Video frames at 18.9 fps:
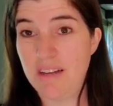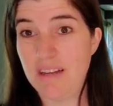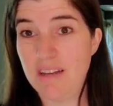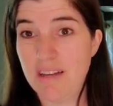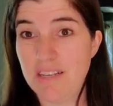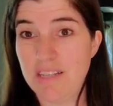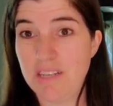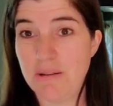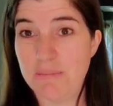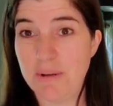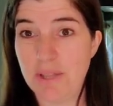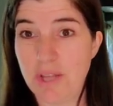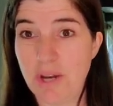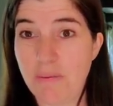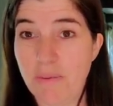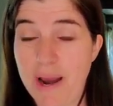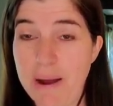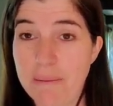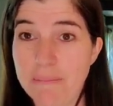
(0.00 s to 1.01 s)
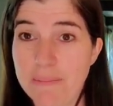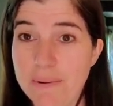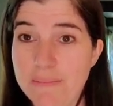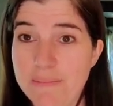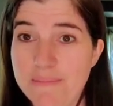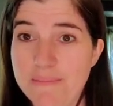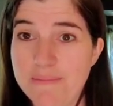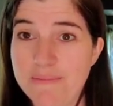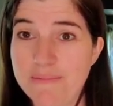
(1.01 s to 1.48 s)
to build your ramp.
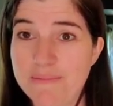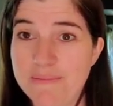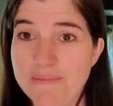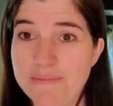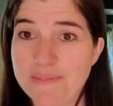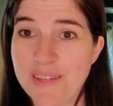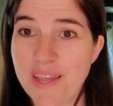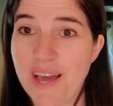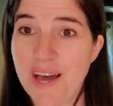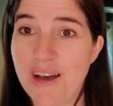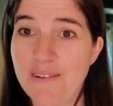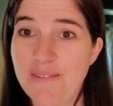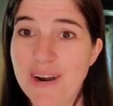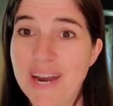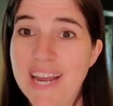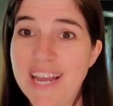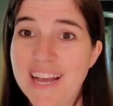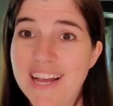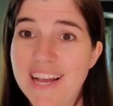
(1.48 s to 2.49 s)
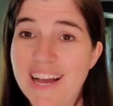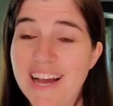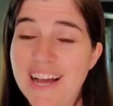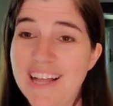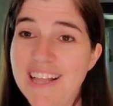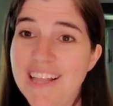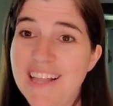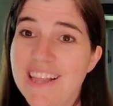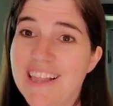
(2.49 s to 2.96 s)
All right,
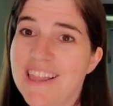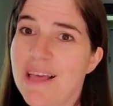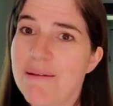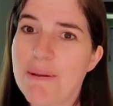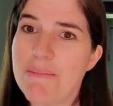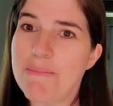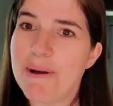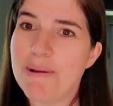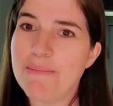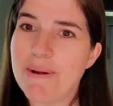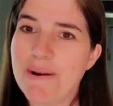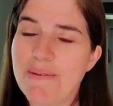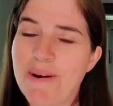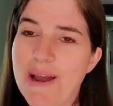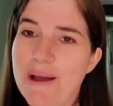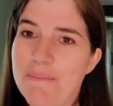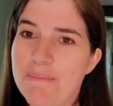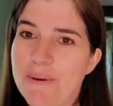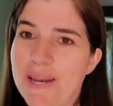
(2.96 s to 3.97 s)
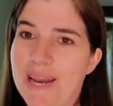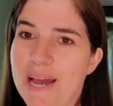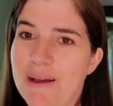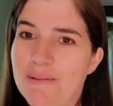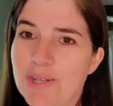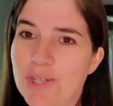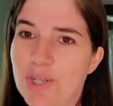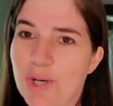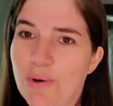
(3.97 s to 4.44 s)
let me build my ramp and I will
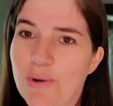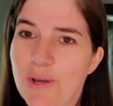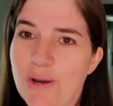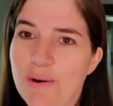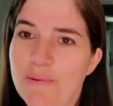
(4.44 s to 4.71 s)
show you.